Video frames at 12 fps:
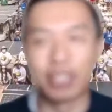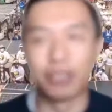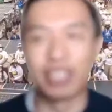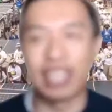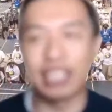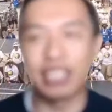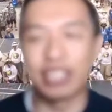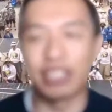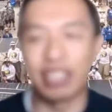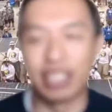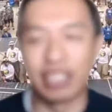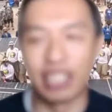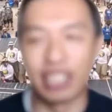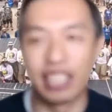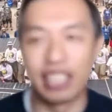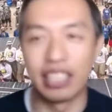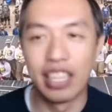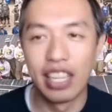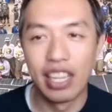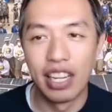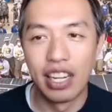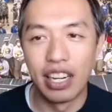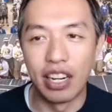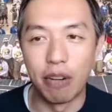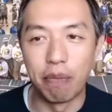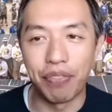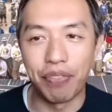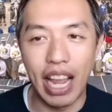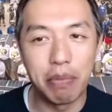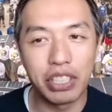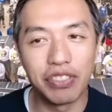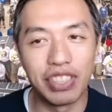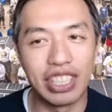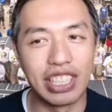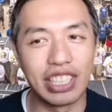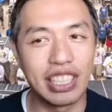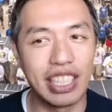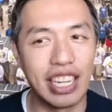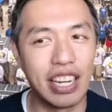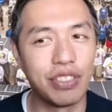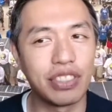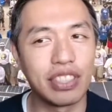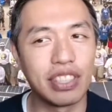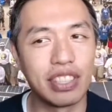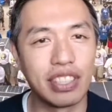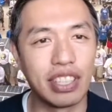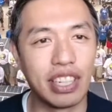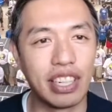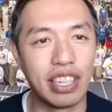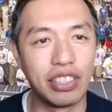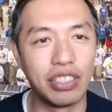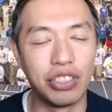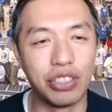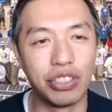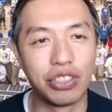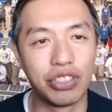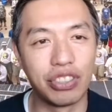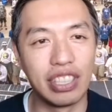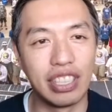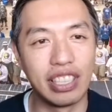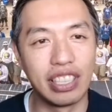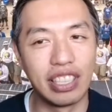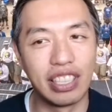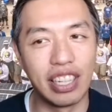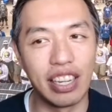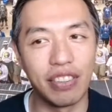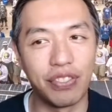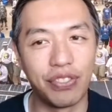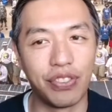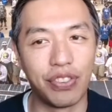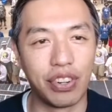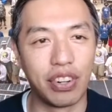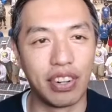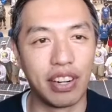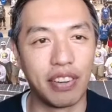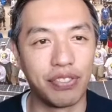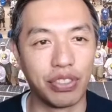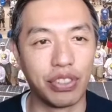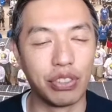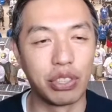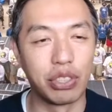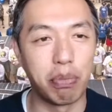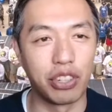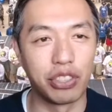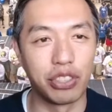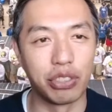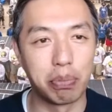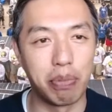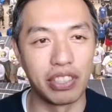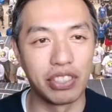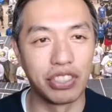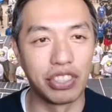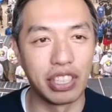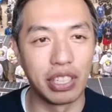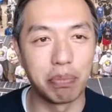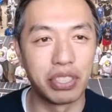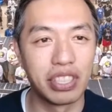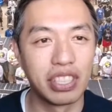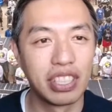Someone asked online, how much of a discount do you usually get for those partial sponsorships?